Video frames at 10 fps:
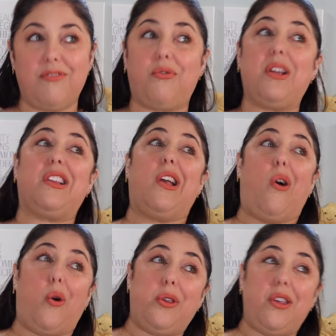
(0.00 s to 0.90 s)
frankly,
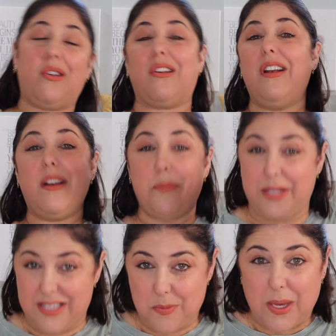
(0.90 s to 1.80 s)
all year but
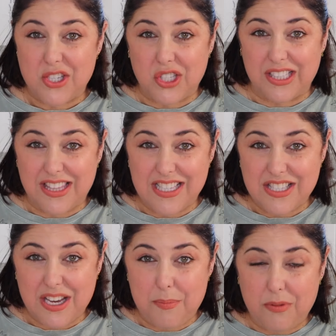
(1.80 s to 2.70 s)
especially this
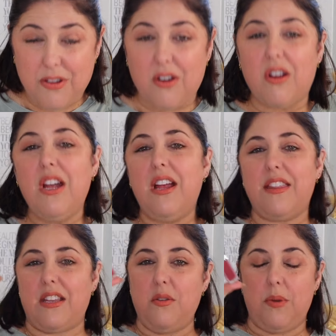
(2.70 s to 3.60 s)
type of year,
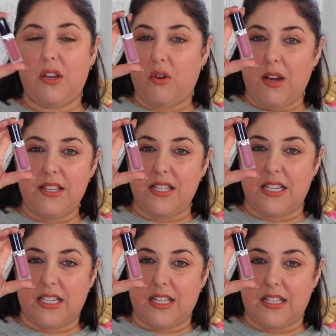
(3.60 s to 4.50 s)
that you'd be crazy
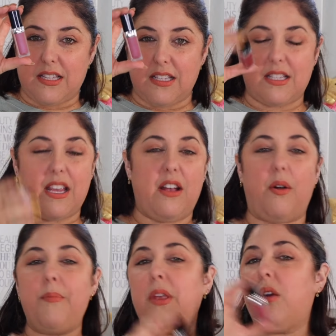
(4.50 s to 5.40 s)
not to get this on sale.